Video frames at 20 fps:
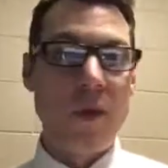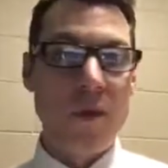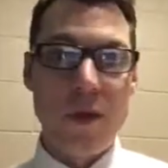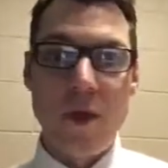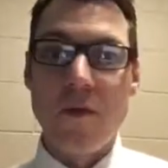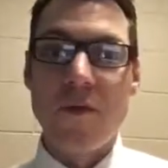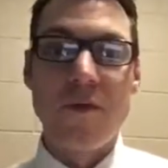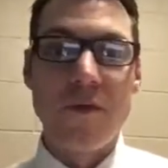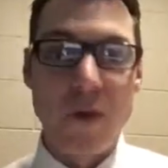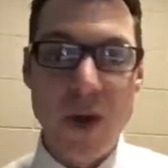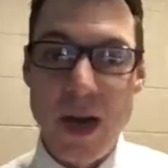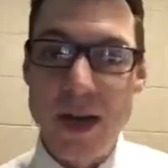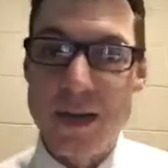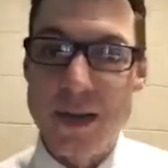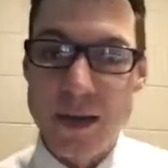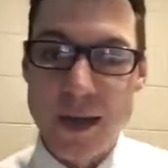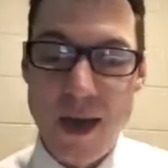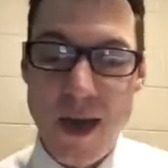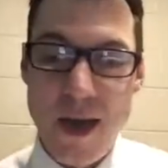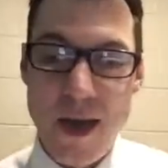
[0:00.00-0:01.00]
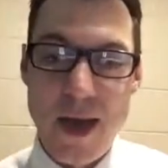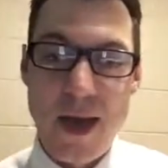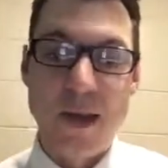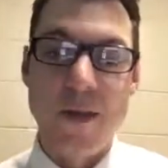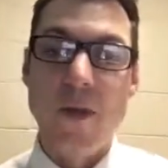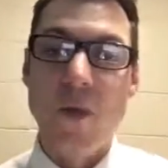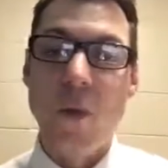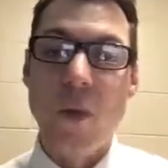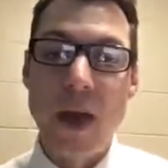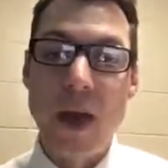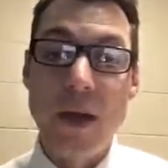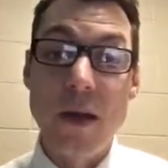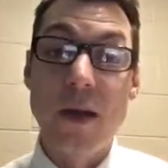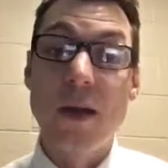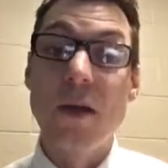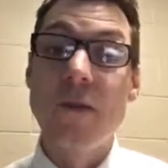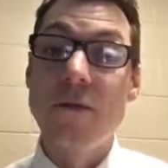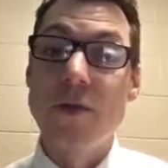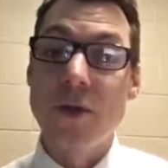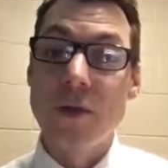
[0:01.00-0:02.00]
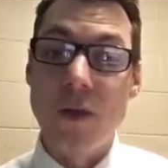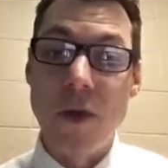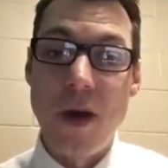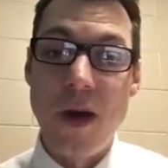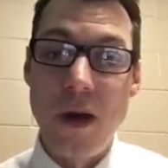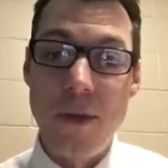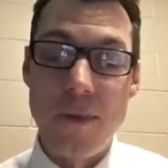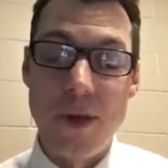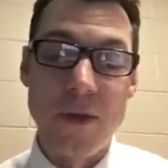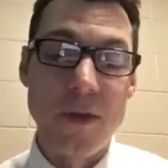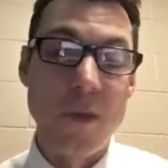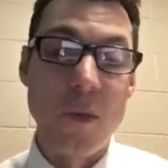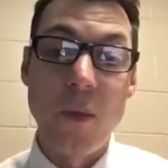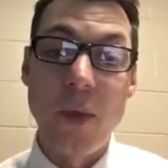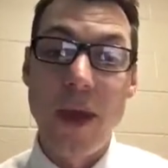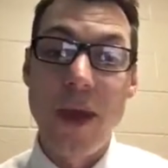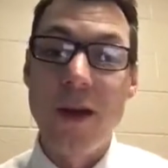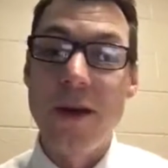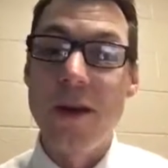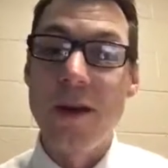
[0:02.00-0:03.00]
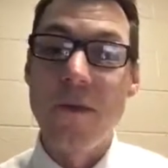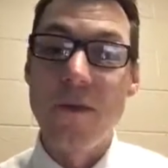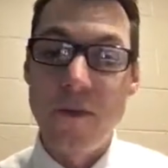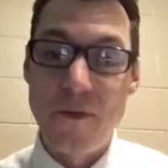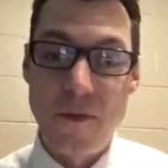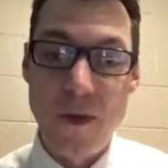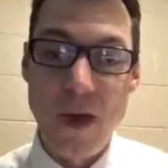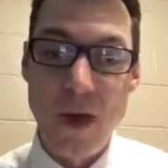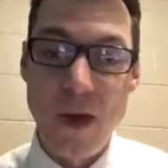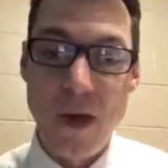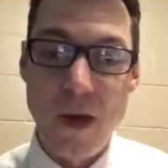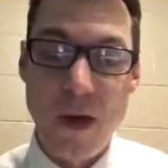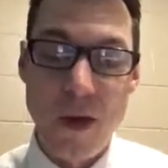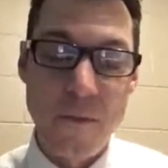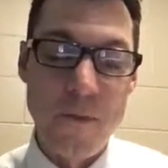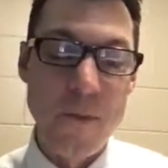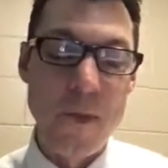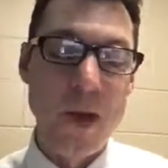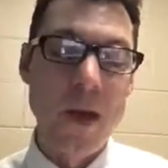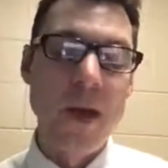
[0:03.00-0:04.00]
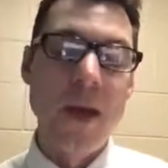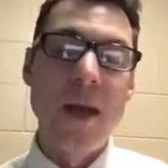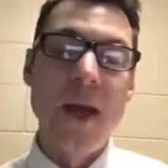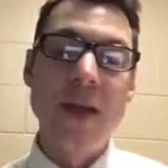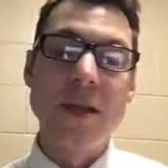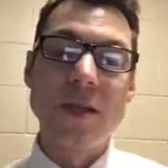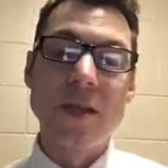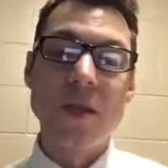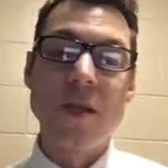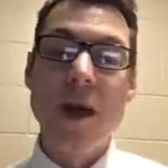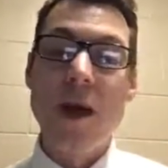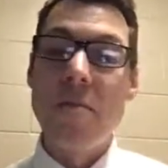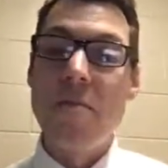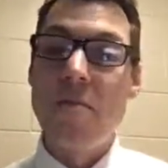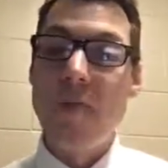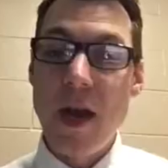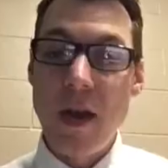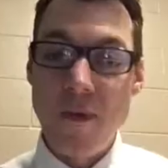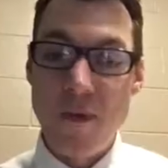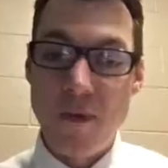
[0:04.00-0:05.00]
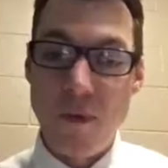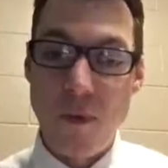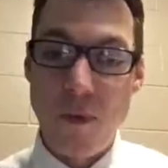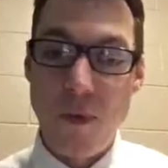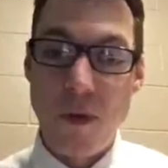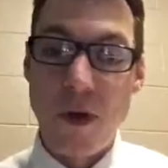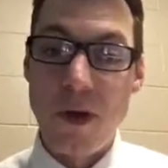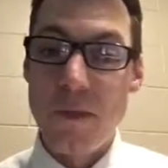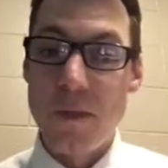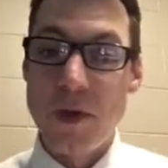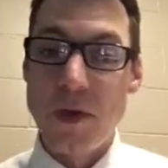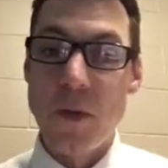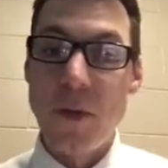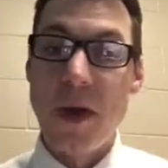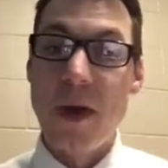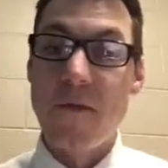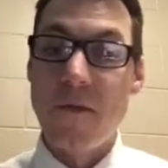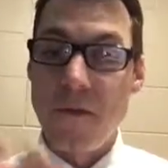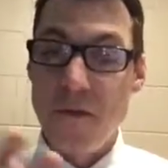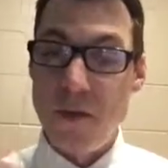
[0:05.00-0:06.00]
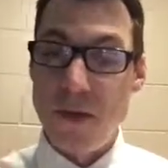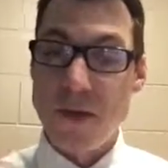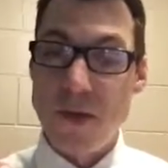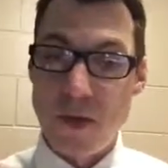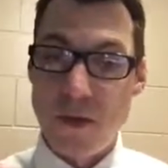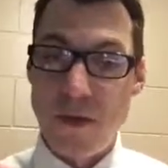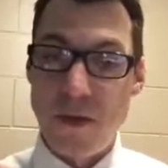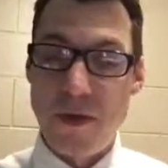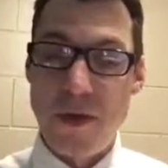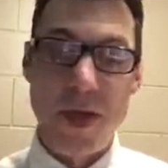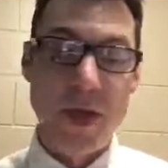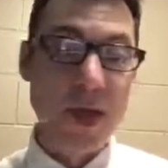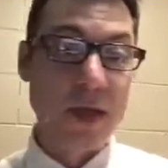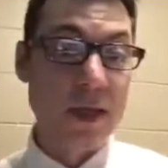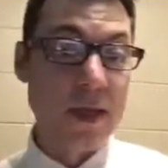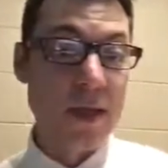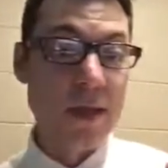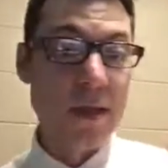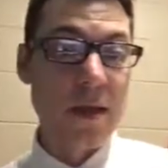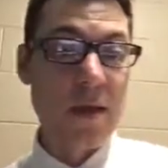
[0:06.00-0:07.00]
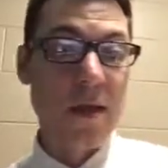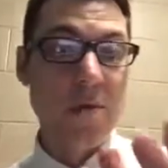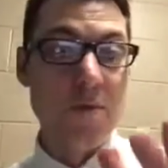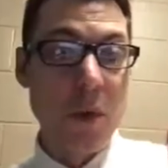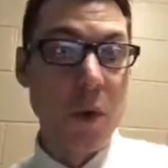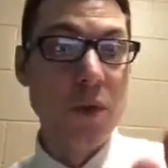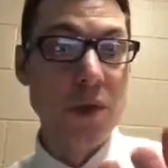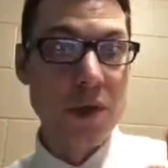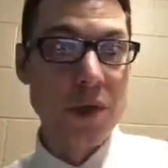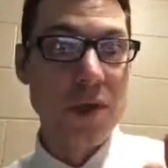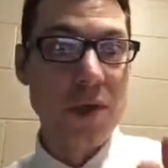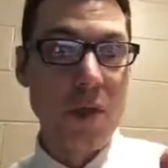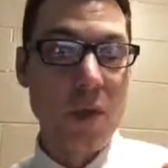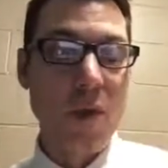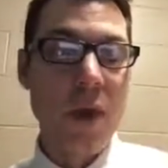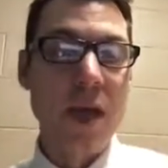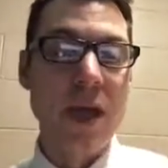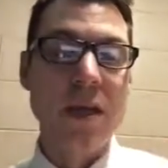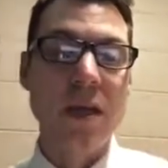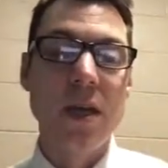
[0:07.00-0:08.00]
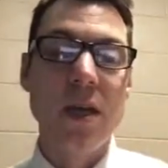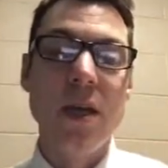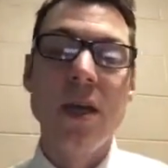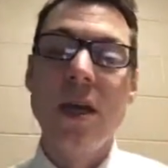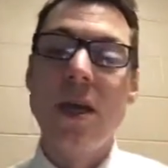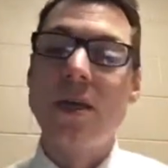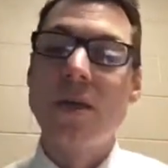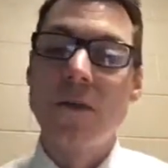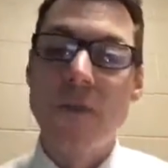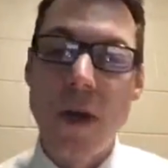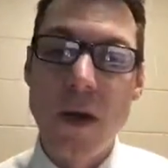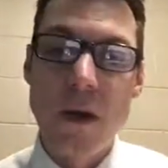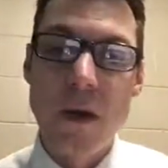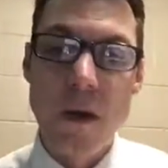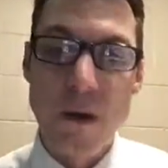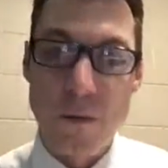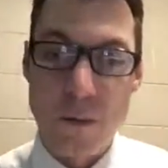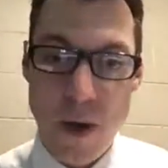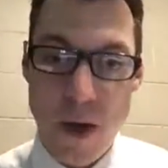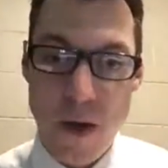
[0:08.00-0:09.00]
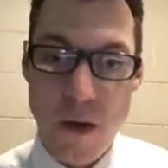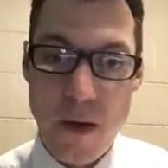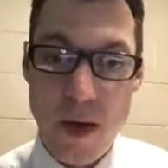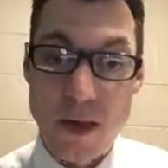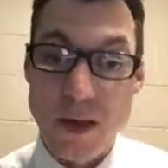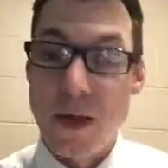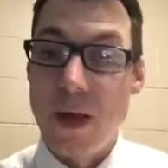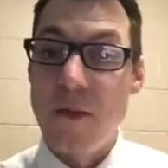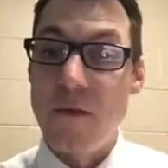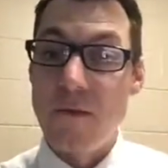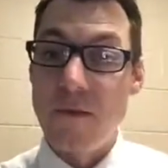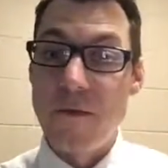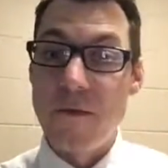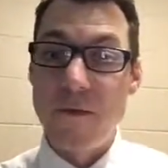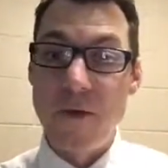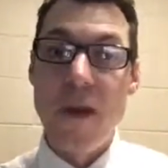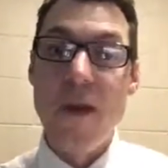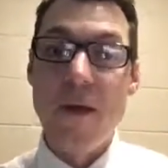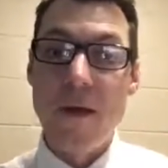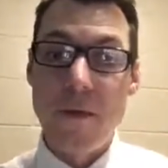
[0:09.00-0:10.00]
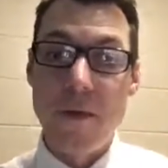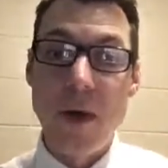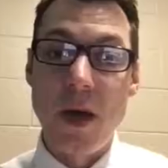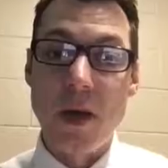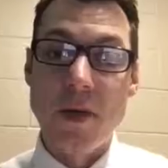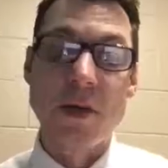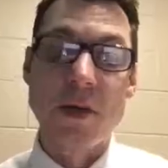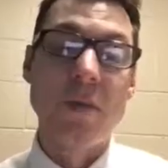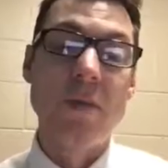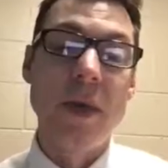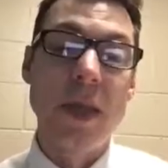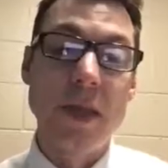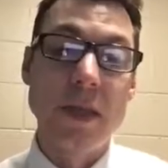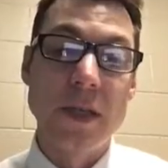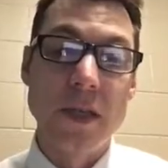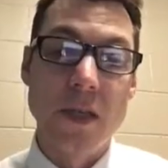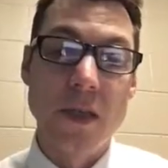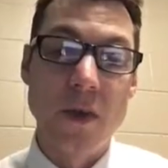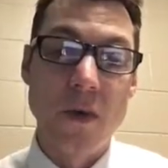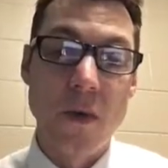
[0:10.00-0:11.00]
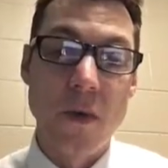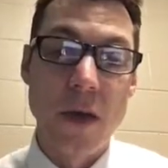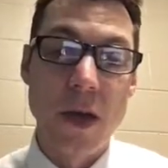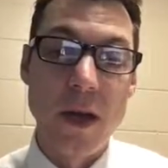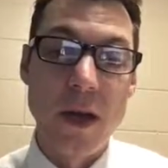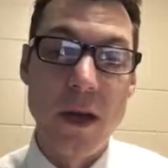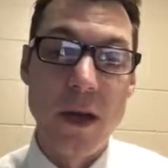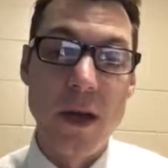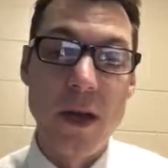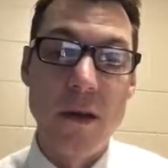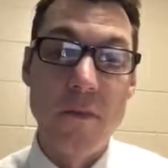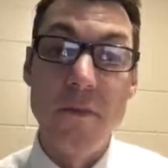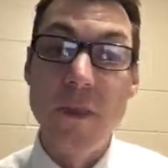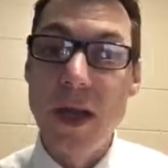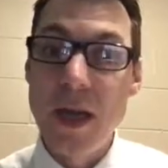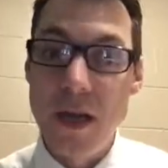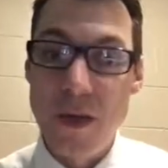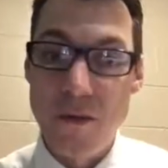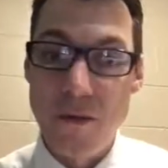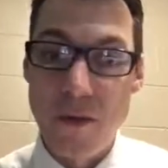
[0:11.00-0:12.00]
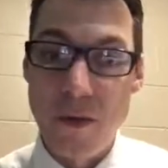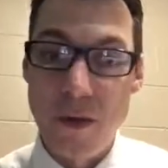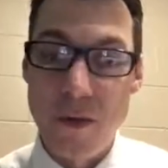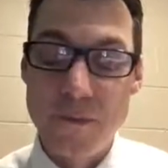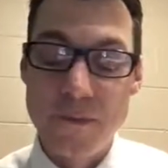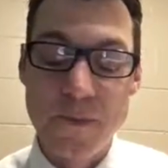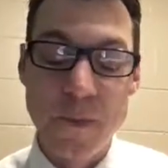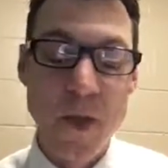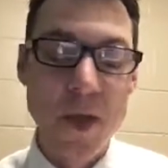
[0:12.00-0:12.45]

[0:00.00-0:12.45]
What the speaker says: their friends dying, the weight of trauma, the weight of fear. And so that metaphor between physical things and the emotional weight is very apparent and very much makes the story meaningful.